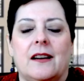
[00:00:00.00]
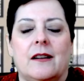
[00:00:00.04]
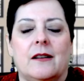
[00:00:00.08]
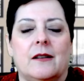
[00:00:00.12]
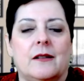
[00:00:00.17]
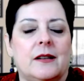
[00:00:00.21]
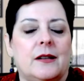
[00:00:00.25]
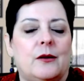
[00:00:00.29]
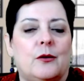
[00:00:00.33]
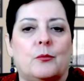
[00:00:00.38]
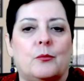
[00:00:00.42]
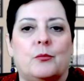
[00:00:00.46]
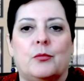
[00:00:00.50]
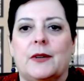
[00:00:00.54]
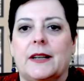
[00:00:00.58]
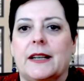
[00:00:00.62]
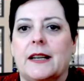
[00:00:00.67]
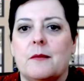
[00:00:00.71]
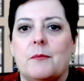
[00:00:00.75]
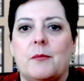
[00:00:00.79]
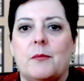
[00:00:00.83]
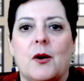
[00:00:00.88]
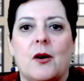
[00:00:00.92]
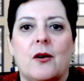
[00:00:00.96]
it'll bring
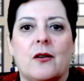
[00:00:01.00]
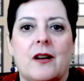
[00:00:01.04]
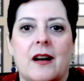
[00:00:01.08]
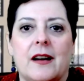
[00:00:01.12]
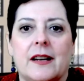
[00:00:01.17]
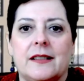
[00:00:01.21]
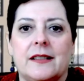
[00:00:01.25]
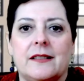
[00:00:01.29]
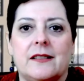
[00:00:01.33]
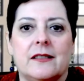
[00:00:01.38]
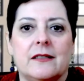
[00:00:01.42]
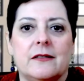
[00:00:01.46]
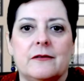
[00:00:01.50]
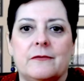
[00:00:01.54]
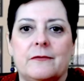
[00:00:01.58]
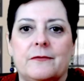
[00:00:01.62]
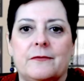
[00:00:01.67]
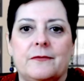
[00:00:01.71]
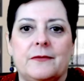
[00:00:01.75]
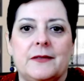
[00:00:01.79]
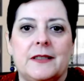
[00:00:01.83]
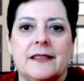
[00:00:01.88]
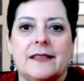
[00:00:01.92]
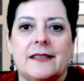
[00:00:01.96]
up all kinds of
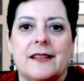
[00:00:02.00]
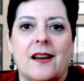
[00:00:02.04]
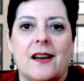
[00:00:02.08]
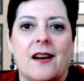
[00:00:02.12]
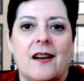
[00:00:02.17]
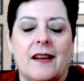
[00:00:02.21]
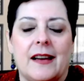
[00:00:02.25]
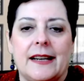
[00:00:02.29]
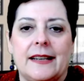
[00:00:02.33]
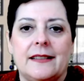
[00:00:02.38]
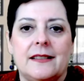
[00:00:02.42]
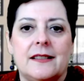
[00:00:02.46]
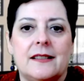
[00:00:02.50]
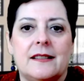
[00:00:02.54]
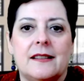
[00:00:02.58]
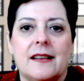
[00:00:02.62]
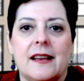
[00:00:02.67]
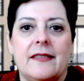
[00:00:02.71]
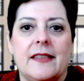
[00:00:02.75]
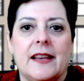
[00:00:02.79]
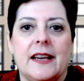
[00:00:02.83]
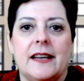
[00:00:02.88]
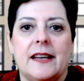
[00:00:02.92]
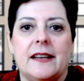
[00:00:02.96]
designs.
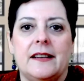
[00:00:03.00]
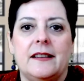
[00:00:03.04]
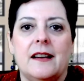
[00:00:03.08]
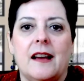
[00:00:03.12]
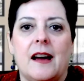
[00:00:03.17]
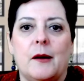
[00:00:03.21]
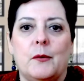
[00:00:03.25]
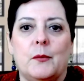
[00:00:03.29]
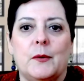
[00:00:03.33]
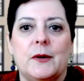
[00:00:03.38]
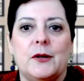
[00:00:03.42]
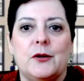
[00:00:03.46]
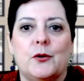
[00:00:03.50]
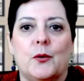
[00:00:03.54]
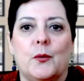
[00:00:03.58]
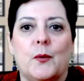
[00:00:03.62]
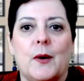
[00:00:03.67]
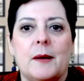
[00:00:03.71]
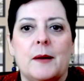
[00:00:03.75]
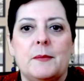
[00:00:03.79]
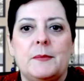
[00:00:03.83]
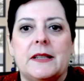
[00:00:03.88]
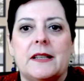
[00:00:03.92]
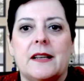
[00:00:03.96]
And then I went to a
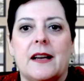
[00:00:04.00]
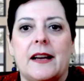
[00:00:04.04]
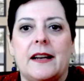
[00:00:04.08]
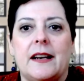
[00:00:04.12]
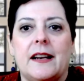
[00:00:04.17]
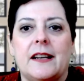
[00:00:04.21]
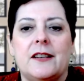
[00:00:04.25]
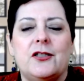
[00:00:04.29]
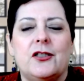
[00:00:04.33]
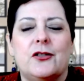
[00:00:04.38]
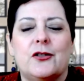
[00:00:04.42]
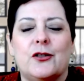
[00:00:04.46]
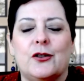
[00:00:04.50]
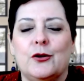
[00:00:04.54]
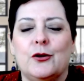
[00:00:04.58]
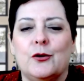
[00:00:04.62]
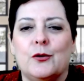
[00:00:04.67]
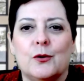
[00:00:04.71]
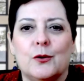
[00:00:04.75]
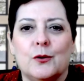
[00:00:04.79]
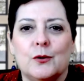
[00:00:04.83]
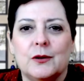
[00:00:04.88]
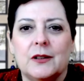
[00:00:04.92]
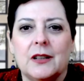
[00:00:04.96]
website. I just
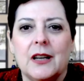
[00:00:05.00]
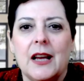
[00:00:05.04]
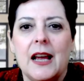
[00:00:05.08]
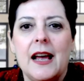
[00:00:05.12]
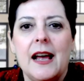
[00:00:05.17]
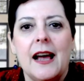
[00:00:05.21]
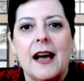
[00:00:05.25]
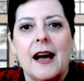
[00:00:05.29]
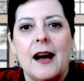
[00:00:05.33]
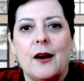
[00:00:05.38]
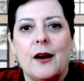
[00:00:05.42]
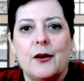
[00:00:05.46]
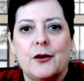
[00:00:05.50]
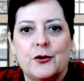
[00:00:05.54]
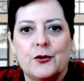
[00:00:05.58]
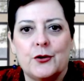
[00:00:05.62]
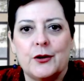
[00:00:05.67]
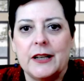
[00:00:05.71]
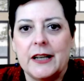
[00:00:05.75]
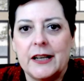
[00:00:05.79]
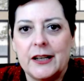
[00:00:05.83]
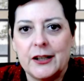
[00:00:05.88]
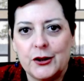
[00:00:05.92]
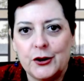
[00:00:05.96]
Googled how to
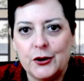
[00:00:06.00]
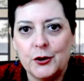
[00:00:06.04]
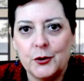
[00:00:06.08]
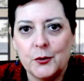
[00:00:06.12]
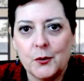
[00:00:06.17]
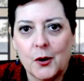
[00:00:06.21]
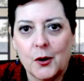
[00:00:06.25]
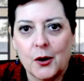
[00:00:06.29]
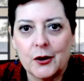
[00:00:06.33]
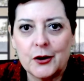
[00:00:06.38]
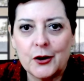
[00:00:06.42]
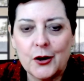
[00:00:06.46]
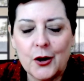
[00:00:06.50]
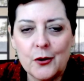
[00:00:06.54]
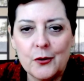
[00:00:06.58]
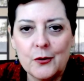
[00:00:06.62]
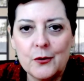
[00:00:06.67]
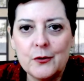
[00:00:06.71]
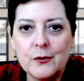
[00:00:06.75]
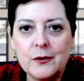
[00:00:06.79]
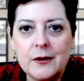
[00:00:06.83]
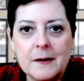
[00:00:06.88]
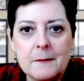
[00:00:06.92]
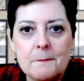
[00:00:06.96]
create a QR
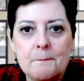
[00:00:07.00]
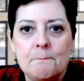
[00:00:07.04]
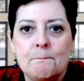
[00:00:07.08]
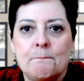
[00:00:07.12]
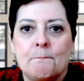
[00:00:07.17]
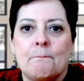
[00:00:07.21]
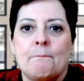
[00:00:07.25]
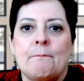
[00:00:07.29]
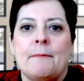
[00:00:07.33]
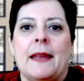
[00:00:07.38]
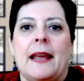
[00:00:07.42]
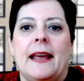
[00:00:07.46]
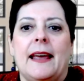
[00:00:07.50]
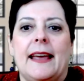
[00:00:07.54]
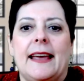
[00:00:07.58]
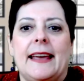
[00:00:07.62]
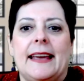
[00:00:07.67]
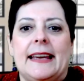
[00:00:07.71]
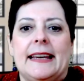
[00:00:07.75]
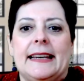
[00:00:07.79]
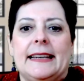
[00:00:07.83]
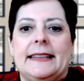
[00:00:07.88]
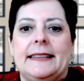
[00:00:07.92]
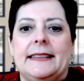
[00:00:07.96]
code,
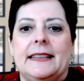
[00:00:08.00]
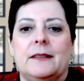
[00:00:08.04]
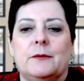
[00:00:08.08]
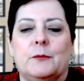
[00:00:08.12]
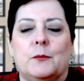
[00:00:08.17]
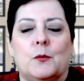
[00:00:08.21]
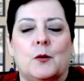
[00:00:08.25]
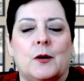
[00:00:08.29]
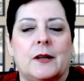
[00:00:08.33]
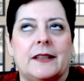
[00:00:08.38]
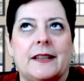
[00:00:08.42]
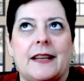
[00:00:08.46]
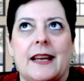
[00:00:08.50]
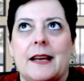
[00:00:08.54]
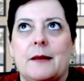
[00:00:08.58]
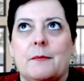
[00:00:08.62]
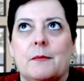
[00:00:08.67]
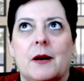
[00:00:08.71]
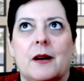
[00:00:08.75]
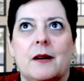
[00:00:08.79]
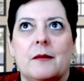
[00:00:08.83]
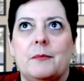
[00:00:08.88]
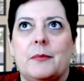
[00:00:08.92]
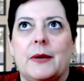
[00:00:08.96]
and one came
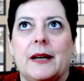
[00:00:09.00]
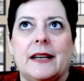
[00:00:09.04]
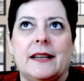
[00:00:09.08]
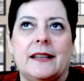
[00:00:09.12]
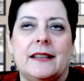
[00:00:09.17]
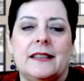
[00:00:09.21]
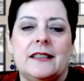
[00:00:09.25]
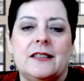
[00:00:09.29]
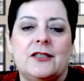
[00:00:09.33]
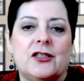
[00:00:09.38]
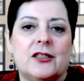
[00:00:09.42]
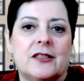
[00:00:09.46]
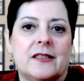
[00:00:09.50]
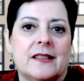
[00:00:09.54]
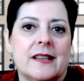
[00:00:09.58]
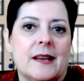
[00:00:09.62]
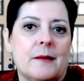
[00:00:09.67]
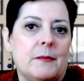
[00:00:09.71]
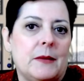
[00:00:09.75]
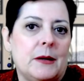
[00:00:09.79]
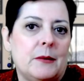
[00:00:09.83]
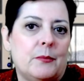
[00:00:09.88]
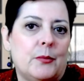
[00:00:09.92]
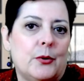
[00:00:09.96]
up, and it just
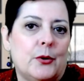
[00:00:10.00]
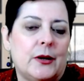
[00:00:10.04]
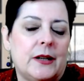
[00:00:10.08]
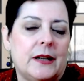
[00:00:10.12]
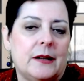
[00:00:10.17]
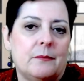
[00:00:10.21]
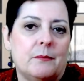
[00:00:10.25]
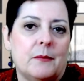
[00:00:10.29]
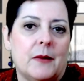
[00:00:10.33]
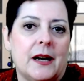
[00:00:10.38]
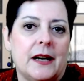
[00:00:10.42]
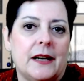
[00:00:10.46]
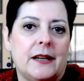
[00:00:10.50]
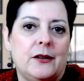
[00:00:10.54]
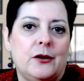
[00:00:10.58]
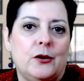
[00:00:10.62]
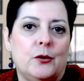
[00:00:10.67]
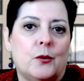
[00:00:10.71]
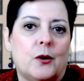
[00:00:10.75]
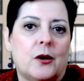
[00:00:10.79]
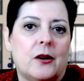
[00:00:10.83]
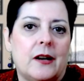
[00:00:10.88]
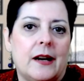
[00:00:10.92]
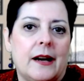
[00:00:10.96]
let me put in my
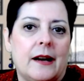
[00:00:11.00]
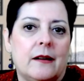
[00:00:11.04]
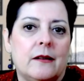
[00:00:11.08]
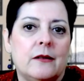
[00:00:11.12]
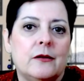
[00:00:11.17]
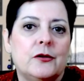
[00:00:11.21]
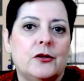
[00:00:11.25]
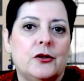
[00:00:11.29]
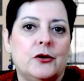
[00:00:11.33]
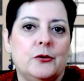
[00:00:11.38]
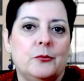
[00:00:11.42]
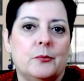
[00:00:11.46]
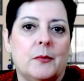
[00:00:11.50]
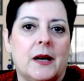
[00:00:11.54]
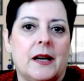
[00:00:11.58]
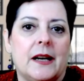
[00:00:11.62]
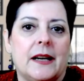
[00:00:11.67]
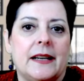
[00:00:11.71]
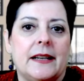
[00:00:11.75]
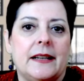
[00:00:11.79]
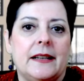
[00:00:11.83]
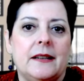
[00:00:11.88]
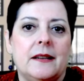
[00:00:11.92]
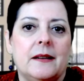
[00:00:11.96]
URL to
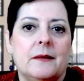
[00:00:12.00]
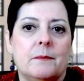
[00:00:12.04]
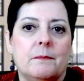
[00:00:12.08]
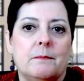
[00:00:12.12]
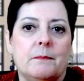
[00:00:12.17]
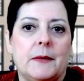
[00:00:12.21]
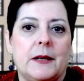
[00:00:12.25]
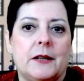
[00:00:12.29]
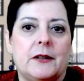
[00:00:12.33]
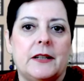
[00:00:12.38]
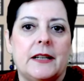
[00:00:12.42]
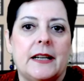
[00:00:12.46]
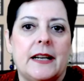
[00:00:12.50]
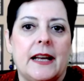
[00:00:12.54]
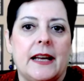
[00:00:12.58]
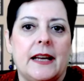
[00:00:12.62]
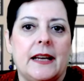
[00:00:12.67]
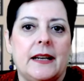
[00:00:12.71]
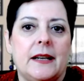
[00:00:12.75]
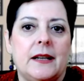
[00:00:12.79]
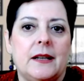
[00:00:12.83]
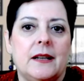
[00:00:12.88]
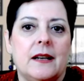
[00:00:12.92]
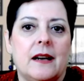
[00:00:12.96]
my Mary
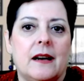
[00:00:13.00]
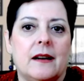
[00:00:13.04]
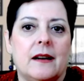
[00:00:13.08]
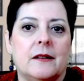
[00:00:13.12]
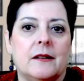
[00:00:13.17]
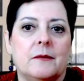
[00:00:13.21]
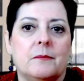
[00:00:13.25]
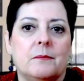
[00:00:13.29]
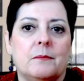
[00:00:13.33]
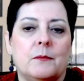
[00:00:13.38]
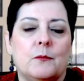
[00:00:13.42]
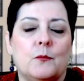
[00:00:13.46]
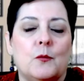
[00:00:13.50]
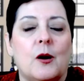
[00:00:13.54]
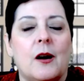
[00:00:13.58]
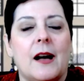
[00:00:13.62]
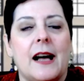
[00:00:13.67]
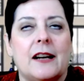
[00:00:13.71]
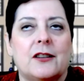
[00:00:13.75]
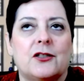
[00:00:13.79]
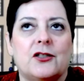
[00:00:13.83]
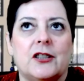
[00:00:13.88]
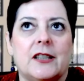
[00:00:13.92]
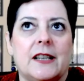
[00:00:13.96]
Kay. Well,
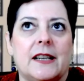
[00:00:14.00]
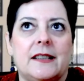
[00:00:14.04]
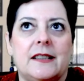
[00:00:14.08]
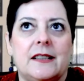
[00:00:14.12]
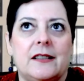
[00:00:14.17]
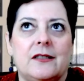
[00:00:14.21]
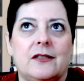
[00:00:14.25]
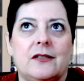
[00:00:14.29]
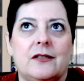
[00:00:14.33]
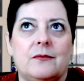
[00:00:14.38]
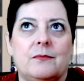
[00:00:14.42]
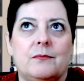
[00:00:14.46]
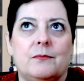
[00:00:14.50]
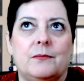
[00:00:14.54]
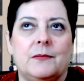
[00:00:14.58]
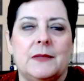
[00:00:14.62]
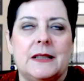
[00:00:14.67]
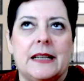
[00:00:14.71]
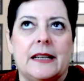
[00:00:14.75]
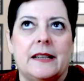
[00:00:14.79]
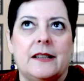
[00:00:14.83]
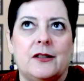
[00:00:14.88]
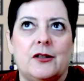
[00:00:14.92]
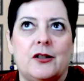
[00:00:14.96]
actually, I didn't
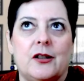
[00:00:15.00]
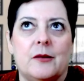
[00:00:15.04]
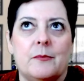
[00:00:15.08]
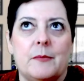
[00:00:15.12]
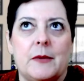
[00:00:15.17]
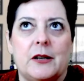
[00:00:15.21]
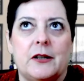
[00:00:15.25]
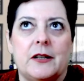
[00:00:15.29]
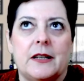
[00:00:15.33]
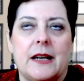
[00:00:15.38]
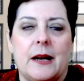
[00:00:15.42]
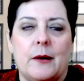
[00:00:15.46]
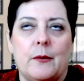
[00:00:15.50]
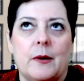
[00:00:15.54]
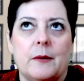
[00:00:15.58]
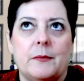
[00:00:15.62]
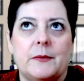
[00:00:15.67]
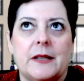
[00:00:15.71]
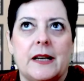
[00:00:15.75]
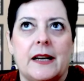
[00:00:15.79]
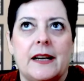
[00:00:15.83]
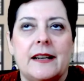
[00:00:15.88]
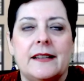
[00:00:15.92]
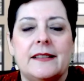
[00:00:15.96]
send it to the Mary Kay
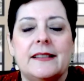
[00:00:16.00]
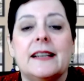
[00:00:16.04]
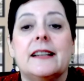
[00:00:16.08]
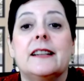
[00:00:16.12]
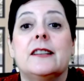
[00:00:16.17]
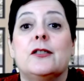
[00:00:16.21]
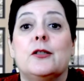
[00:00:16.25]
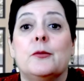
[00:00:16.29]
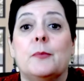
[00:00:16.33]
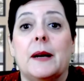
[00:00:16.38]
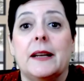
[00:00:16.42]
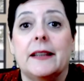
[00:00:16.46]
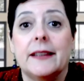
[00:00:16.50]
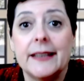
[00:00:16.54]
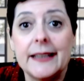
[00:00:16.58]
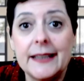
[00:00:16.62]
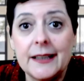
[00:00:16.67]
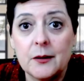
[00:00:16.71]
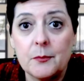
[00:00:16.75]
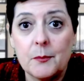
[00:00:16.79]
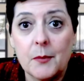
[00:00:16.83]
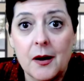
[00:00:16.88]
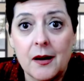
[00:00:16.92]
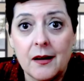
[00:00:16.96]
website. I sent it to my
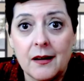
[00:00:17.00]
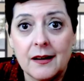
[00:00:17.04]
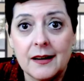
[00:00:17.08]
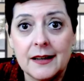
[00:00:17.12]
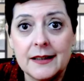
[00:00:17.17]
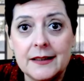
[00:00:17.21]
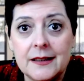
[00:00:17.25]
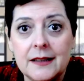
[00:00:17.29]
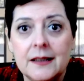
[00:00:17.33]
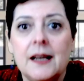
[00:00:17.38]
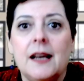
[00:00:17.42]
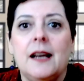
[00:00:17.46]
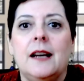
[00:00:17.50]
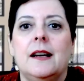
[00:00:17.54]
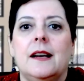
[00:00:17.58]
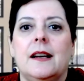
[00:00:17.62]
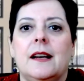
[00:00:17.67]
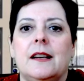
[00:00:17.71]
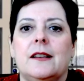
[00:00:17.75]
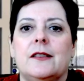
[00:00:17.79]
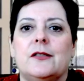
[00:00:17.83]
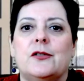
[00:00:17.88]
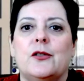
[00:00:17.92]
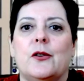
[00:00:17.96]
LinkPod
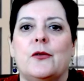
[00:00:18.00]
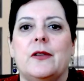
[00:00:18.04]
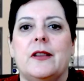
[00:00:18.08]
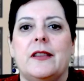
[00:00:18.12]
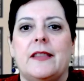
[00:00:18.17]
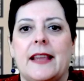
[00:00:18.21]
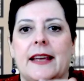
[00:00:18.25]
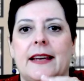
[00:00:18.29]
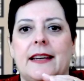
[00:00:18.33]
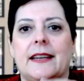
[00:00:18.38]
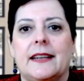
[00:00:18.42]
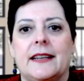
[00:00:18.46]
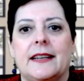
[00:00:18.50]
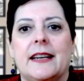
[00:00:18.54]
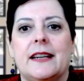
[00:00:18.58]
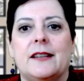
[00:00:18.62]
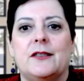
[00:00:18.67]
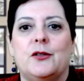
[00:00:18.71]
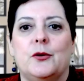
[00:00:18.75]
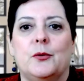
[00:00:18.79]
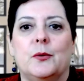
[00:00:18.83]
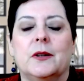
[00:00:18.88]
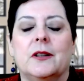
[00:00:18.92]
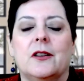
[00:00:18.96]
so that they can get
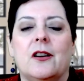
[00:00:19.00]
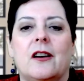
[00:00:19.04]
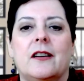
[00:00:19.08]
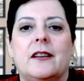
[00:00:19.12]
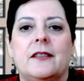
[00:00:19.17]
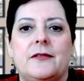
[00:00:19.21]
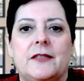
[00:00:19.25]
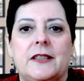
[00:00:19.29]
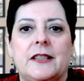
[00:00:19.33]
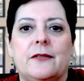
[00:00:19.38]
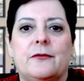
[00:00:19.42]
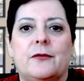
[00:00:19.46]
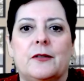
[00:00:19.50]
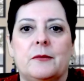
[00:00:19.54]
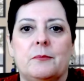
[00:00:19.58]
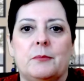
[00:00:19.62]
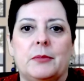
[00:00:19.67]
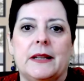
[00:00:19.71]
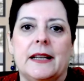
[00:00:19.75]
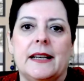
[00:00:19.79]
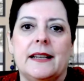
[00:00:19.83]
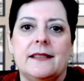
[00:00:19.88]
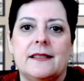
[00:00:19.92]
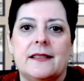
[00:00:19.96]
to a lot of different
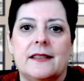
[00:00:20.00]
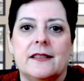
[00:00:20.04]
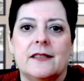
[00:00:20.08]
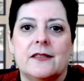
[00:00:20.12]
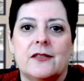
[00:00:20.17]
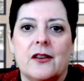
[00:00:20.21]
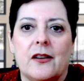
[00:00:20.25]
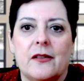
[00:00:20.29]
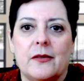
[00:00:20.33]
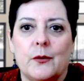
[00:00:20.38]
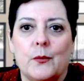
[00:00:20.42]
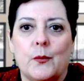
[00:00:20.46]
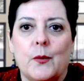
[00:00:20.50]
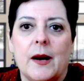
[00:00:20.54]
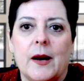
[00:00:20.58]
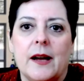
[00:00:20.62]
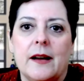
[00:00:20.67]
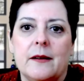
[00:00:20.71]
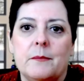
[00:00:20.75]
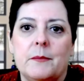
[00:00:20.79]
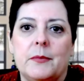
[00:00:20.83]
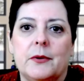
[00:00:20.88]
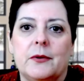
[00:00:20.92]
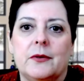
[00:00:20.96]
places on the
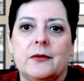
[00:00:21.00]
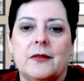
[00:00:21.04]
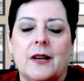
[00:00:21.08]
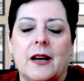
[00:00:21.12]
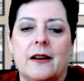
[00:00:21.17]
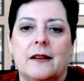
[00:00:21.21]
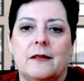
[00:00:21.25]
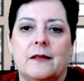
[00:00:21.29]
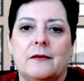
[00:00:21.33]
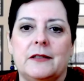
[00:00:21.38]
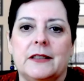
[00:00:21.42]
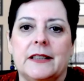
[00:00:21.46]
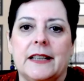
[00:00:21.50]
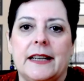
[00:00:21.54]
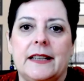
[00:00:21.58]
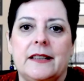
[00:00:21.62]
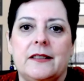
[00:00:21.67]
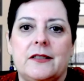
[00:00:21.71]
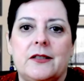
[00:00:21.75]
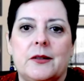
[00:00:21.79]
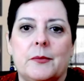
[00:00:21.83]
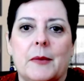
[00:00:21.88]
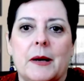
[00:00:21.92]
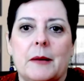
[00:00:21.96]
web related
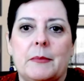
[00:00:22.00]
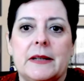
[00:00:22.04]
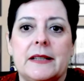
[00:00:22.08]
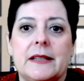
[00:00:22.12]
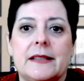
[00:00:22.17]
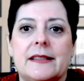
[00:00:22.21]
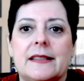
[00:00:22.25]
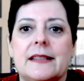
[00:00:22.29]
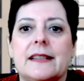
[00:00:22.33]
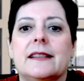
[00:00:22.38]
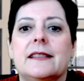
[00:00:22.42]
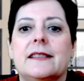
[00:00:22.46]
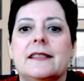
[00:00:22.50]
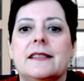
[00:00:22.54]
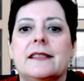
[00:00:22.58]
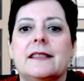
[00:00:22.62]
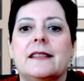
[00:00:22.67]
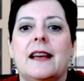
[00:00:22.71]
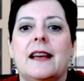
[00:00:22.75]
to my business.